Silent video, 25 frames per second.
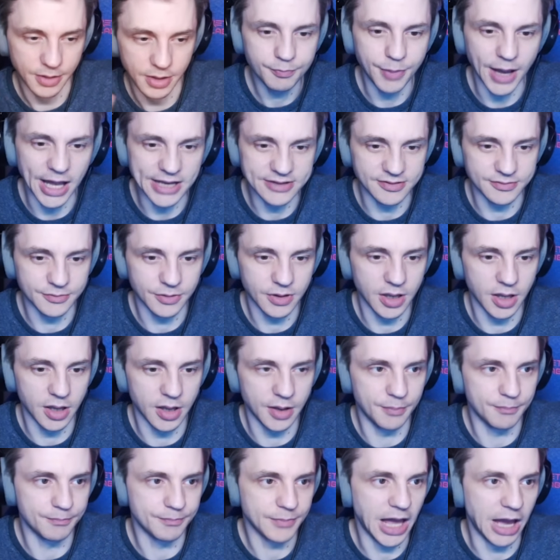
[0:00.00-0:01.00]
But
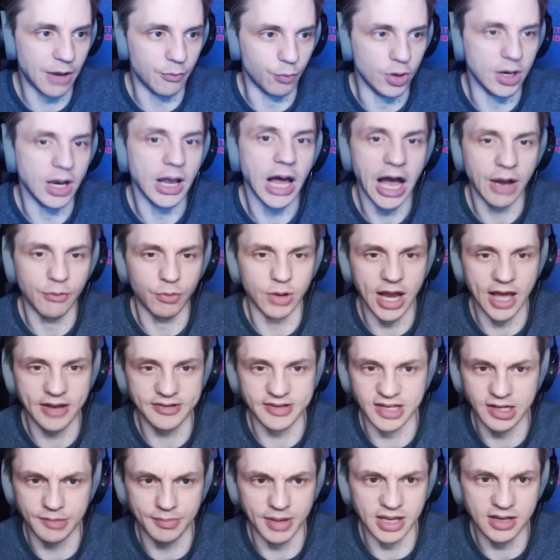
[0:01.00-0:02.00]
I will add
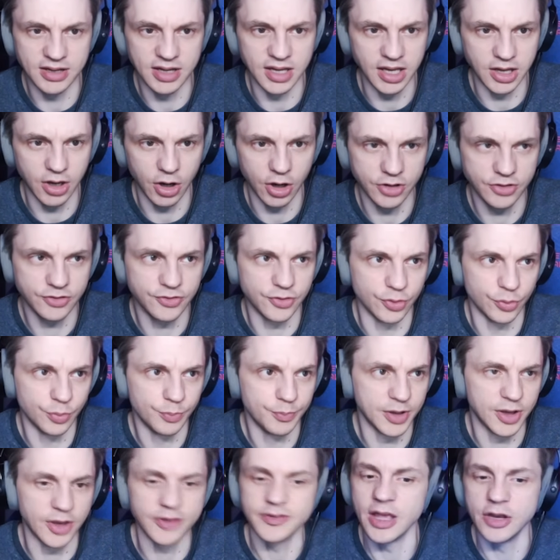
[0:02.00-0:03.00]
Healbane in here too,
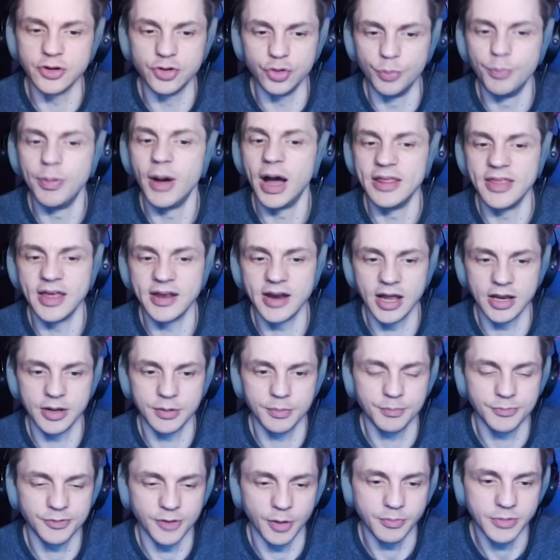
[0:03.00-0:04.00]
because I do buy that
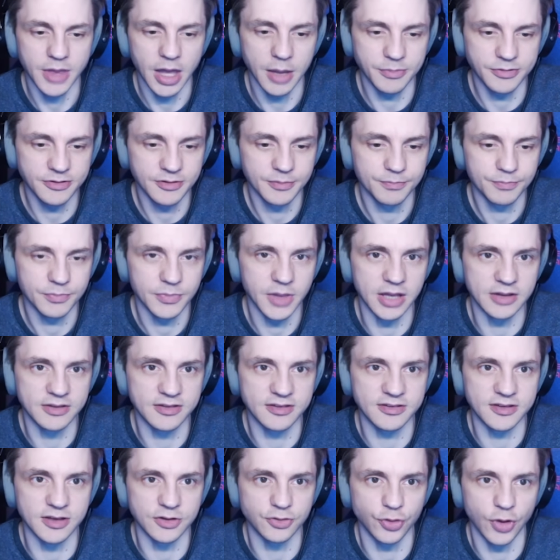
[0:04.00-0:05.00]
item sometimes. It's
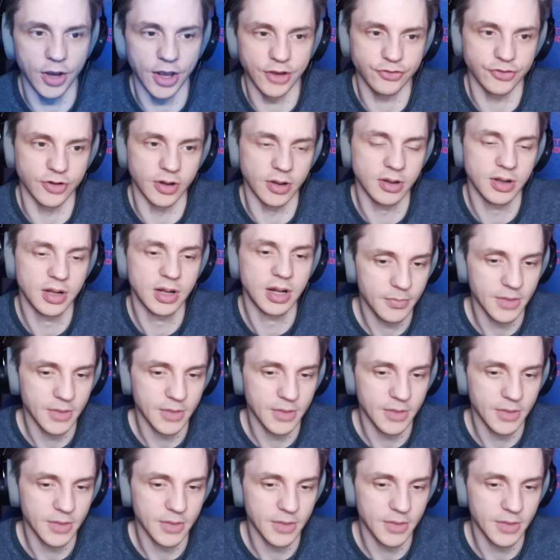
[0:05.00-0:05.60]
situational.